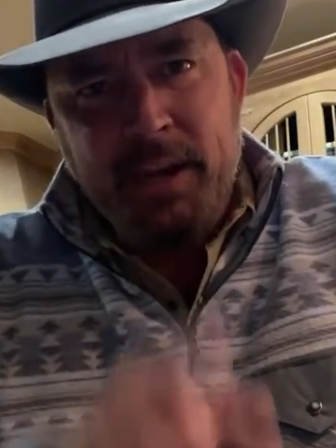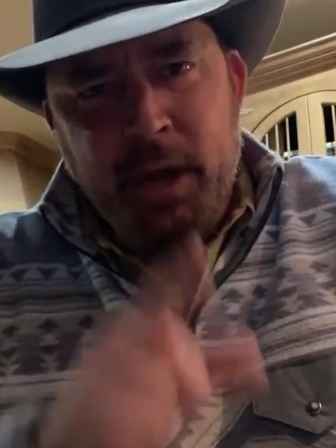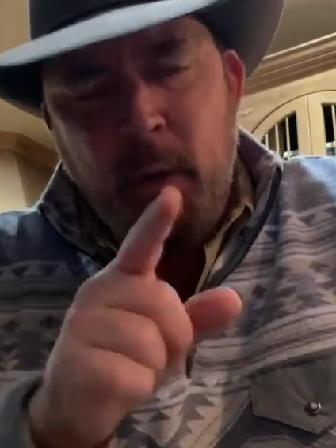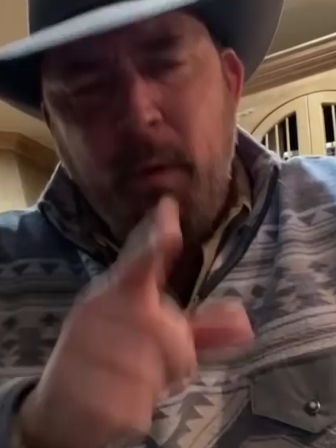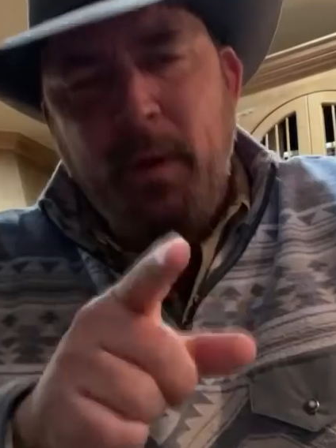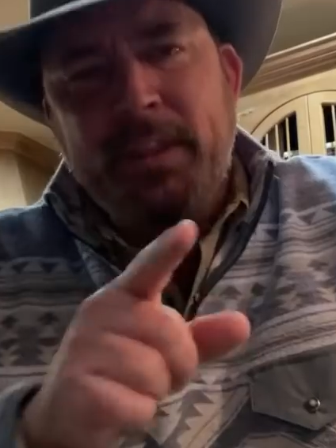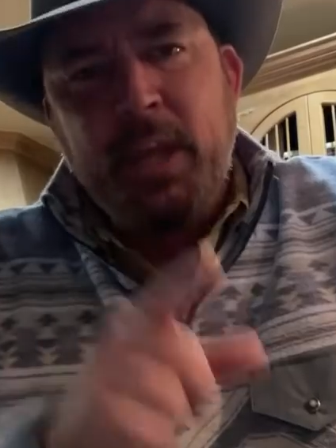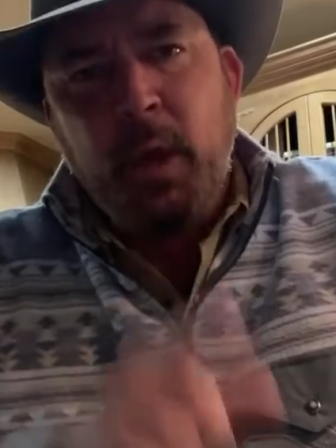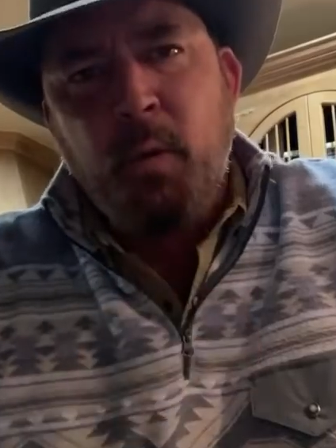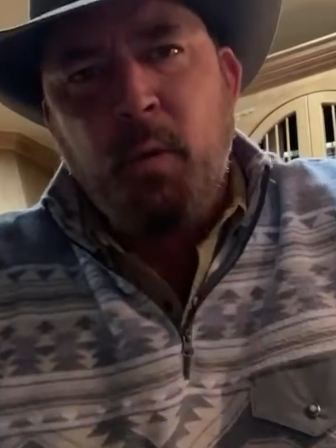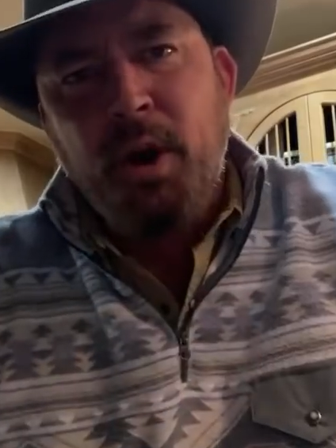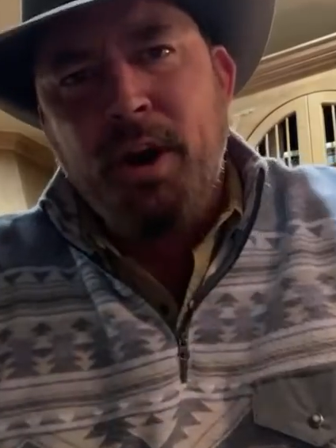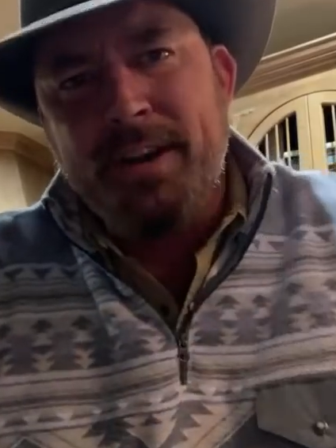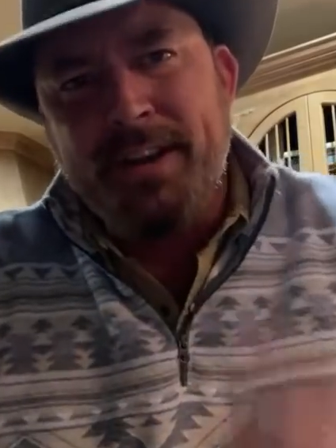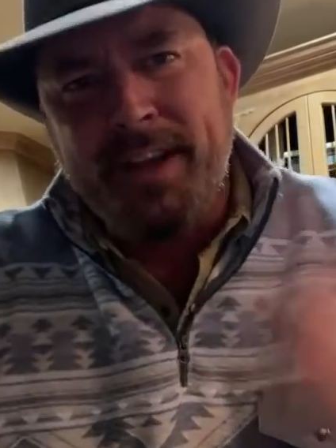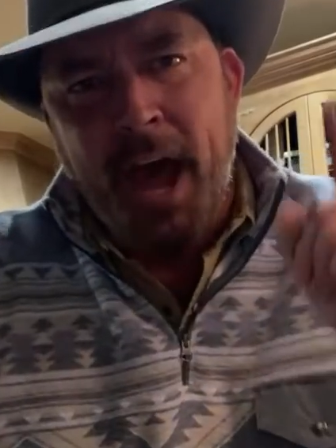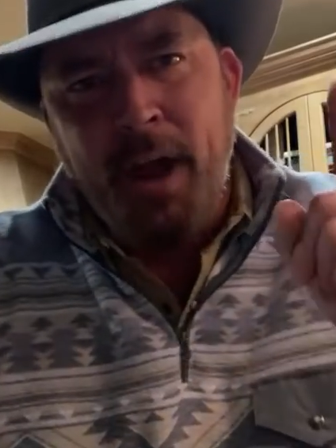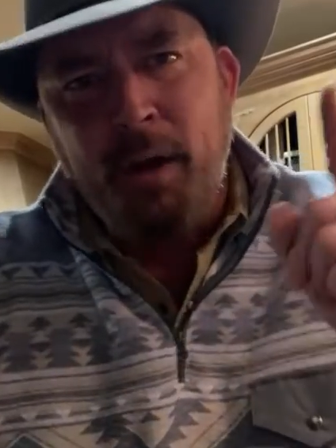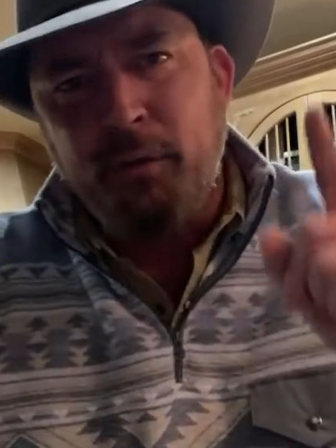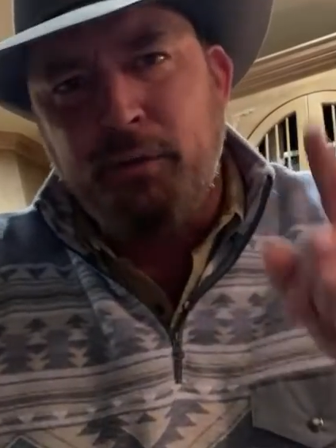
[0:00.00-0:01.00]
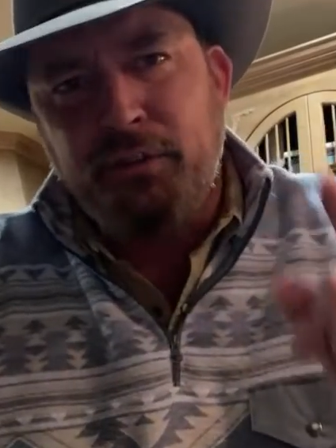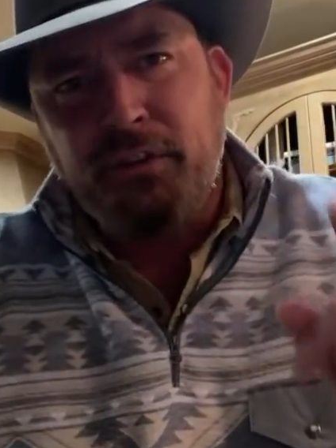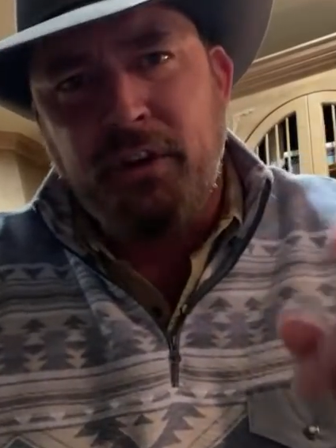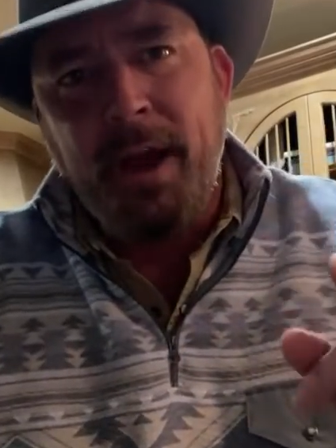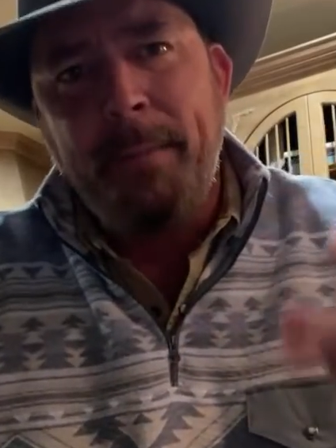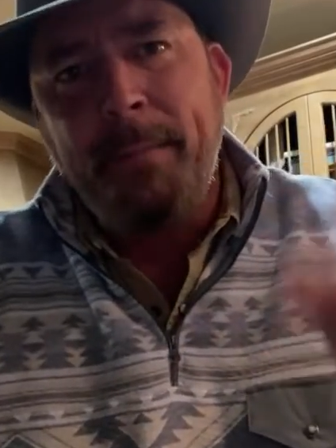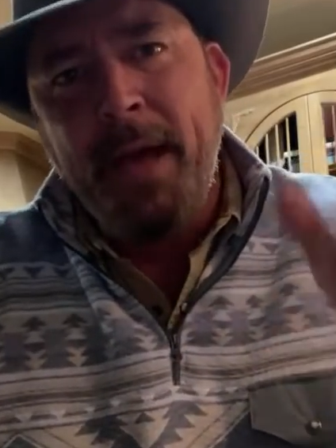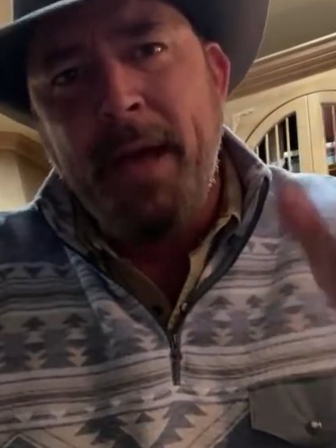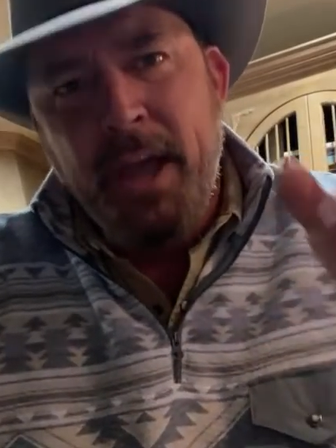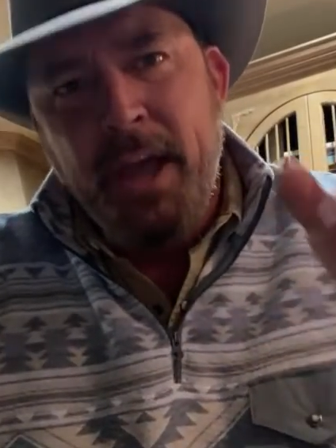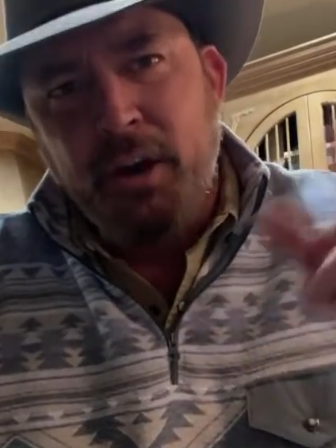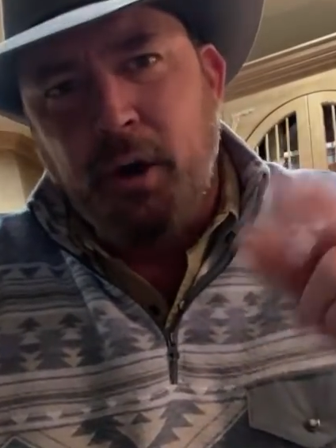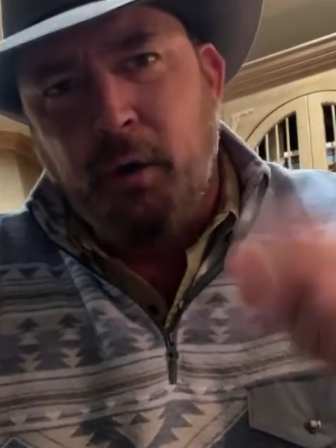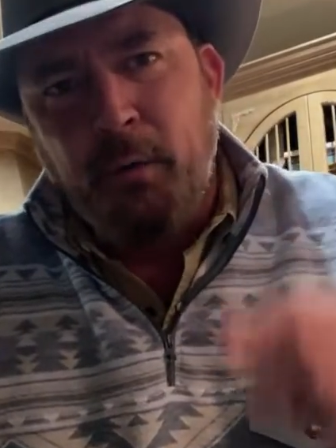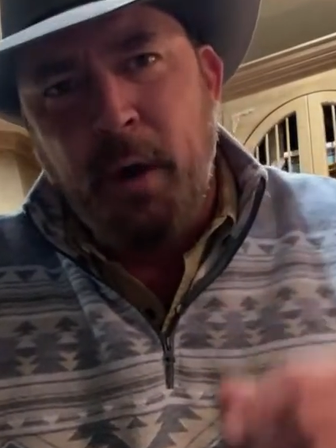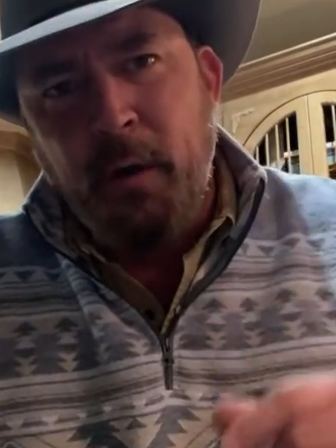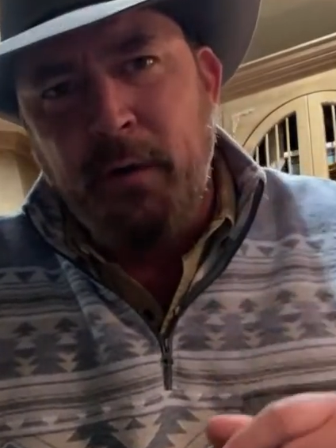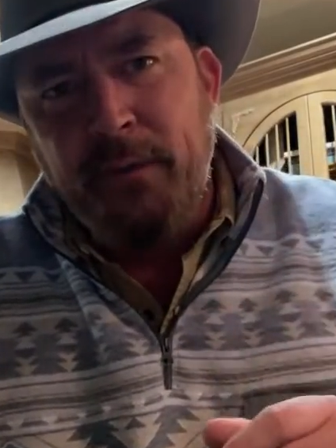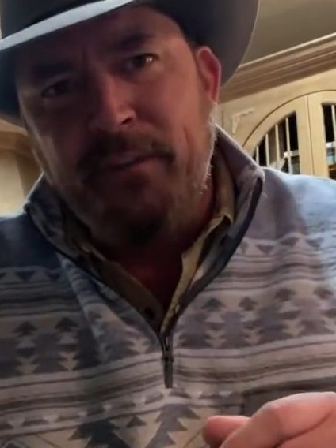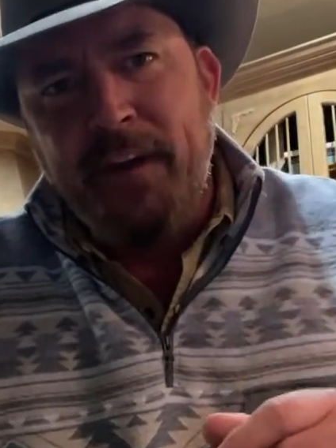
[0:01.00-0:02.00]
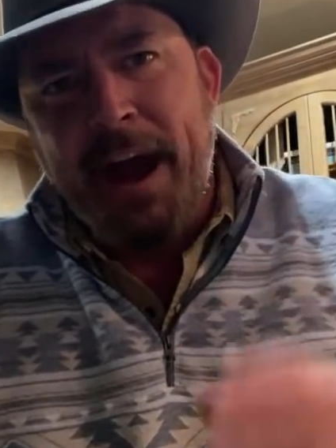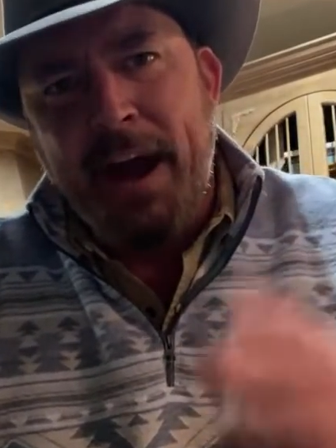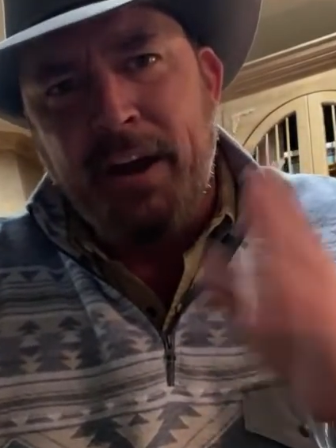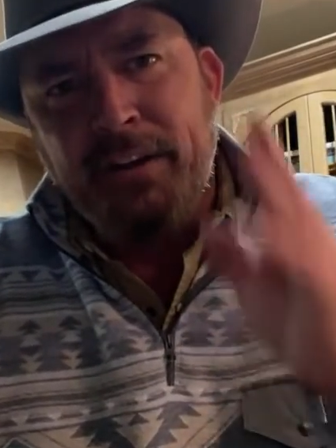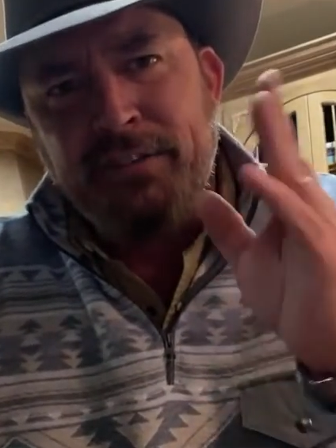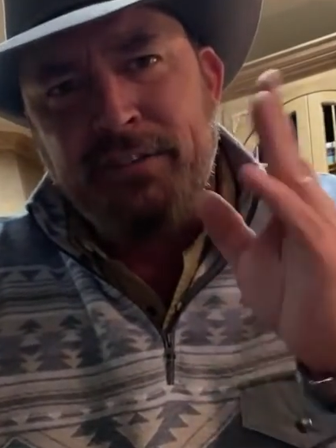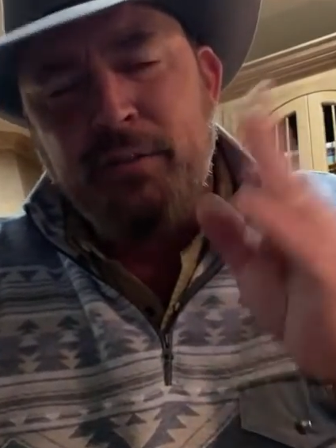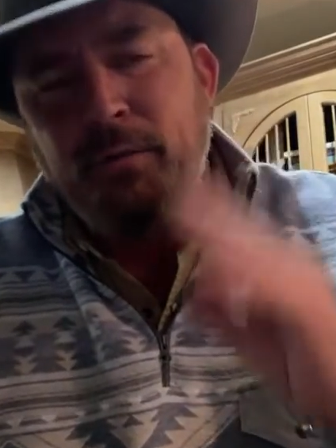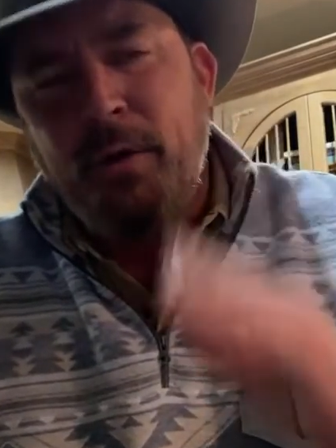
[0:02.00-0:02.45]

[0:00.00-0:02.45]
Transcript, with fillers: You know what they were? Donald Trump, coronavirus,